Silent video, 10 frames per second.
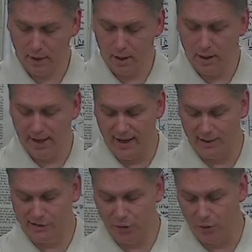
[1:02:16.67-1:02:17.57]
Yeah,
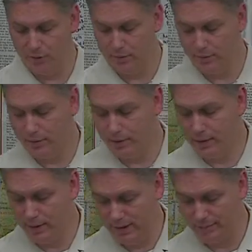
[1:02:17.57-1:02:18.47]
so,
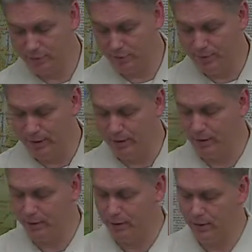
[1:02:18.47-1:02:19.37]
yep, so
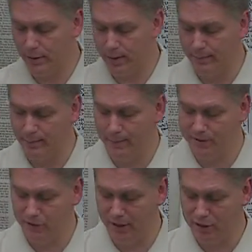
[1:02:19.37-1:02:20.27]
Peter, um,
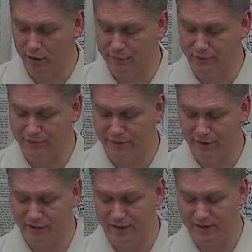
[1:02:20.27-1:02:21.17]
so here goes verse,
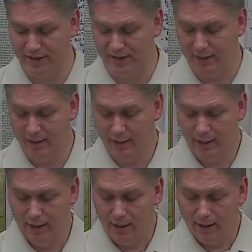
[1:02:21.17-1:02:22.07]
verse 15.
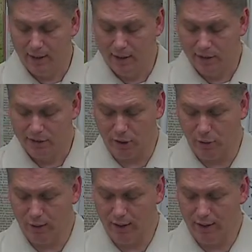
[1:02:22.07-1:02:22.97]

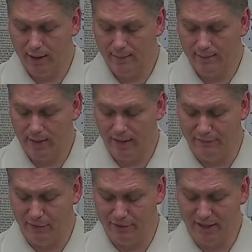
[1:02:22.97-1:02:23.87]
So, and
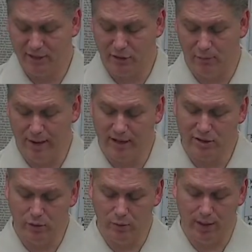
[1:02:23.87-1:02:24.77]
ver- that's going back
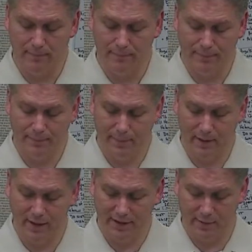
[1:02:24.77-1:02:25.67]
to, um,
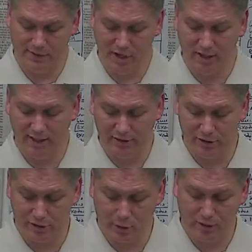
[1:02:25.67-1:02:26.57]
and there was knocking at the
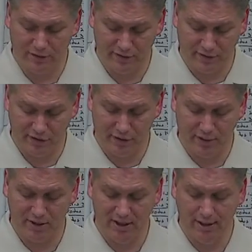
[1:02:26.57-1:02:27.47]
door, verse
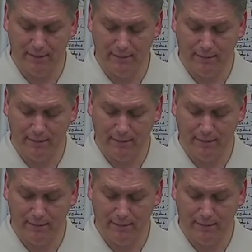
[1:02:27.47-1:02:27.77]
13,